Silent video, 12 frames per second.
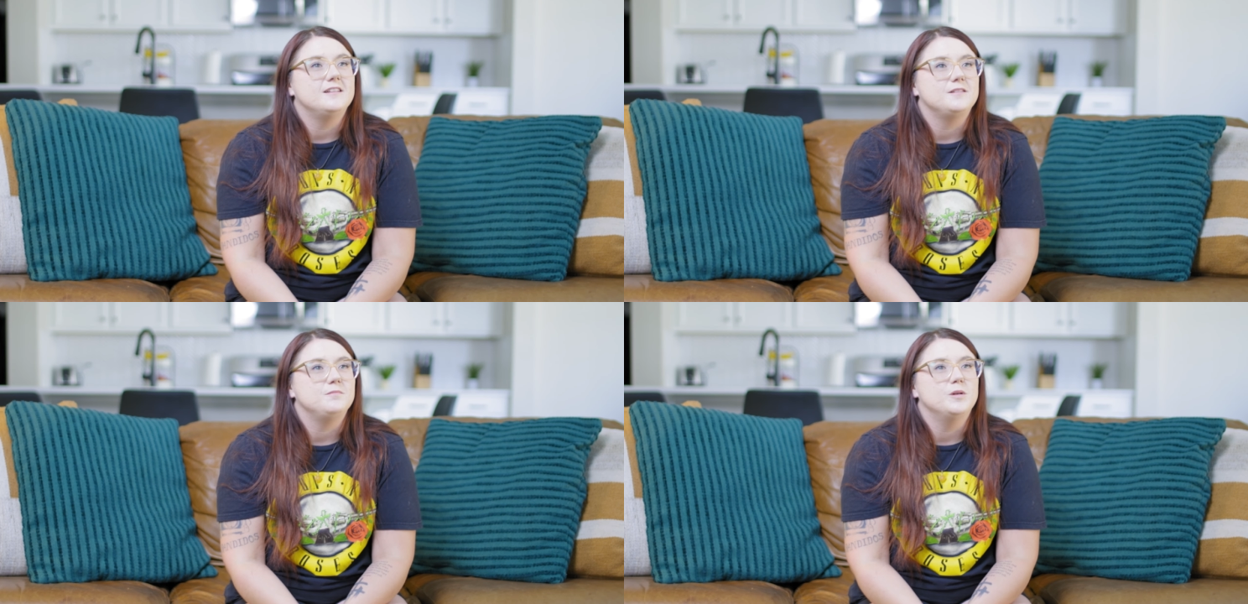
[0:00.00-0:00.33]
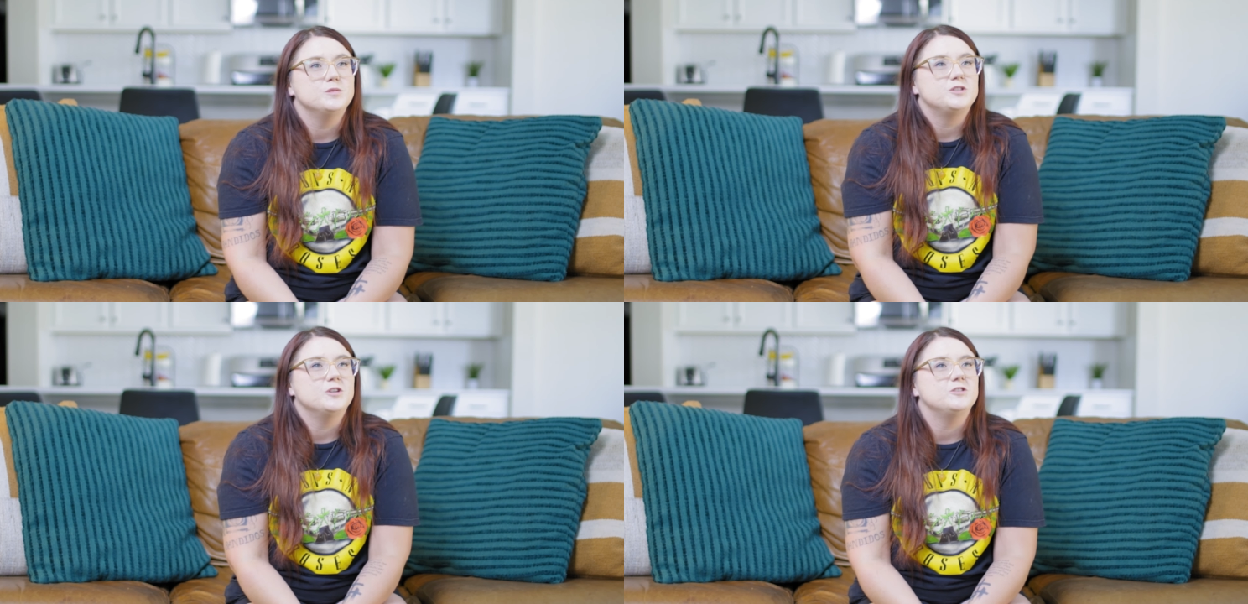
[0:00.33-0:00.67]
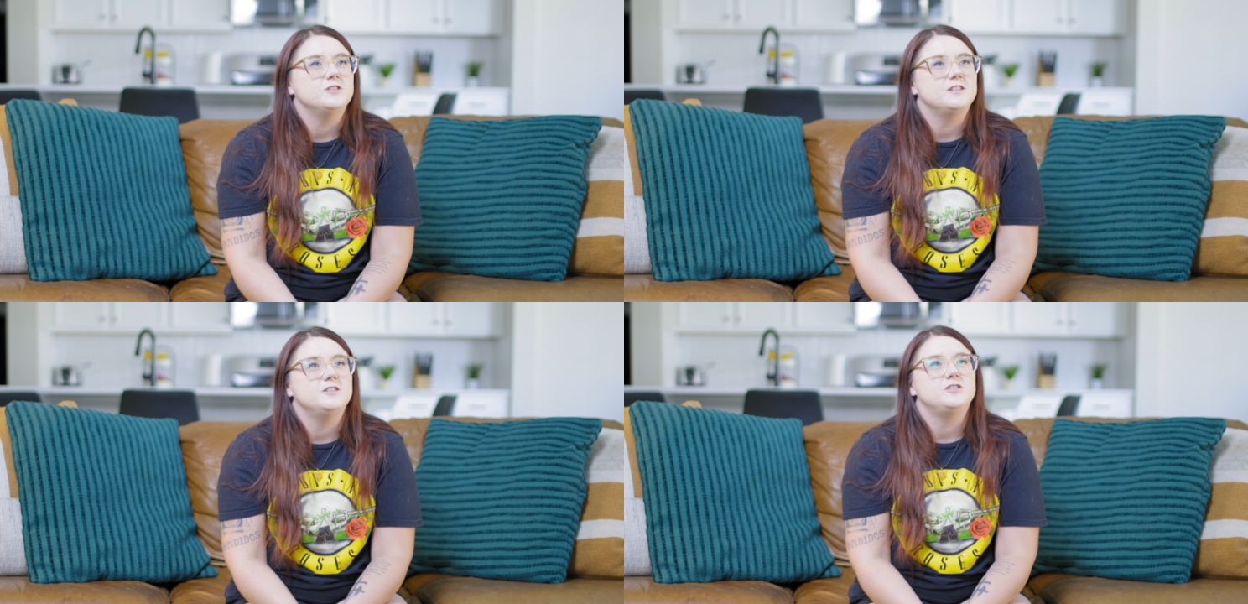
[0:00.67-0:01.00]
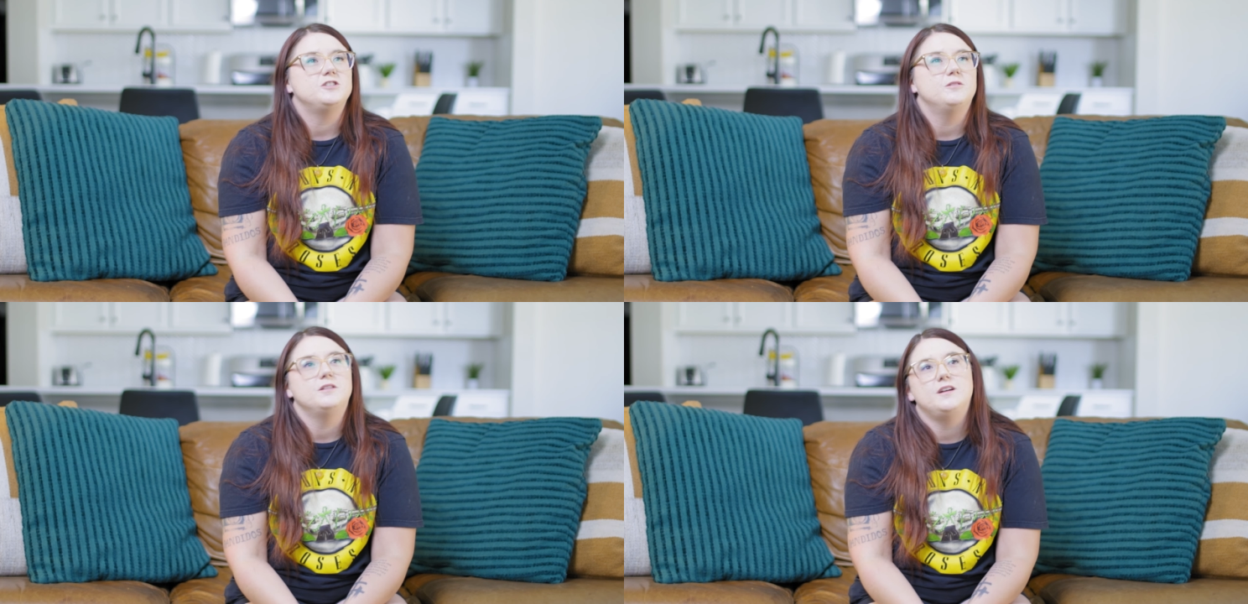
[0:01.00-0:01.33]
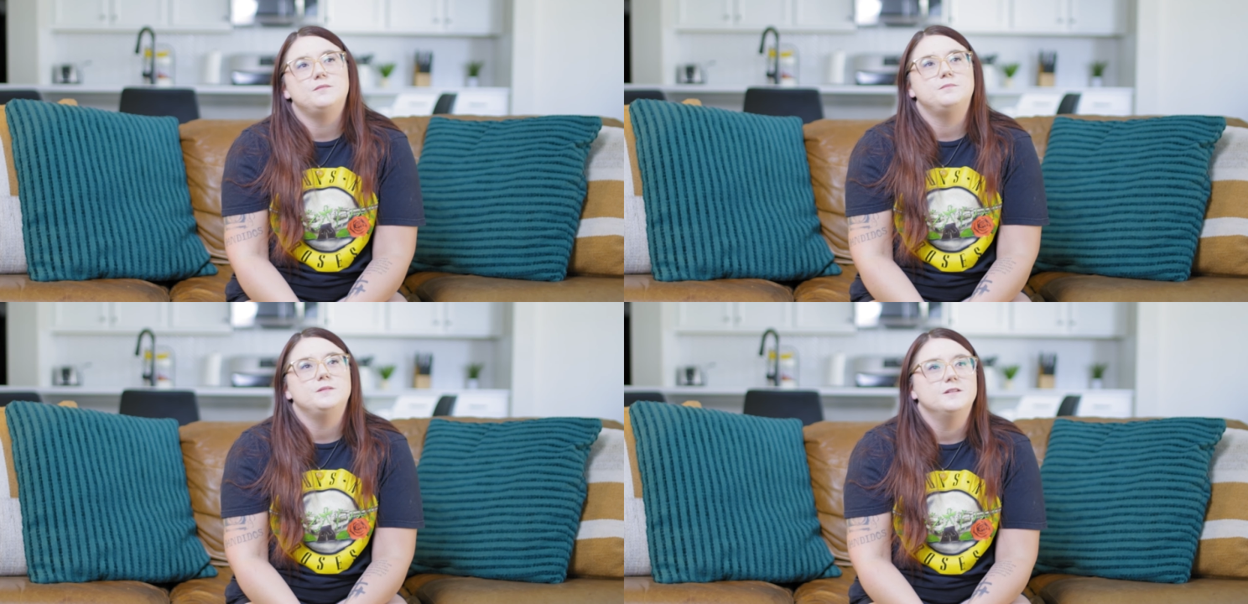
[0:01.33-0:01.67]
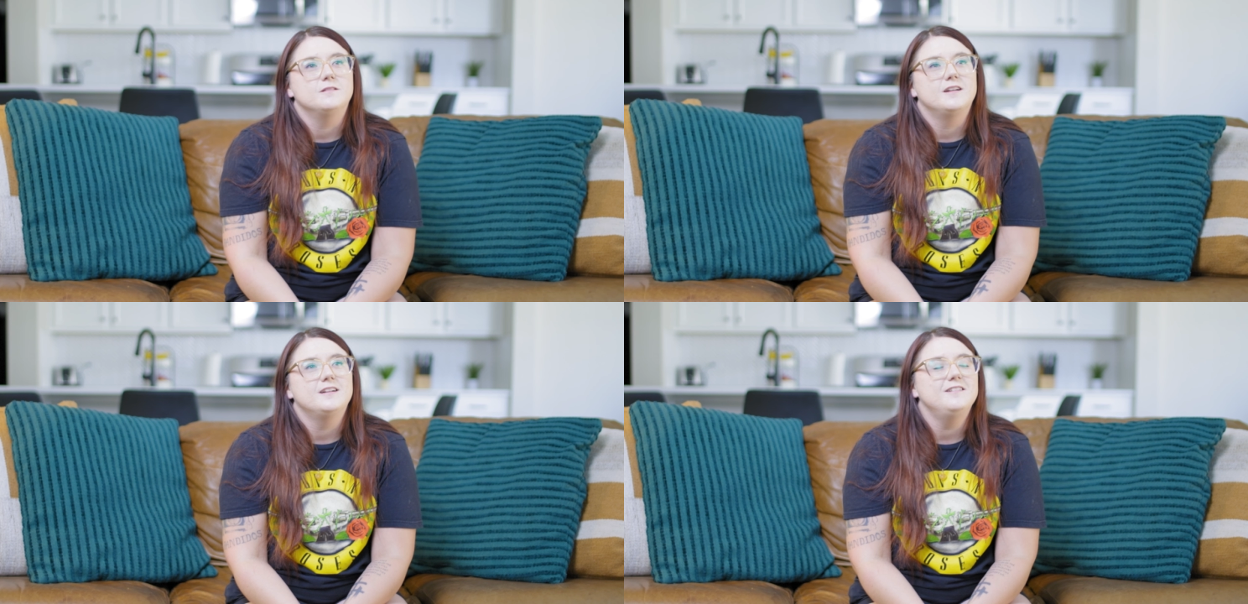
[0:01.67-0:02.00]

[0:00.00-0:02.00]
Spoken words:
Like most churches, I just showed up and they're like,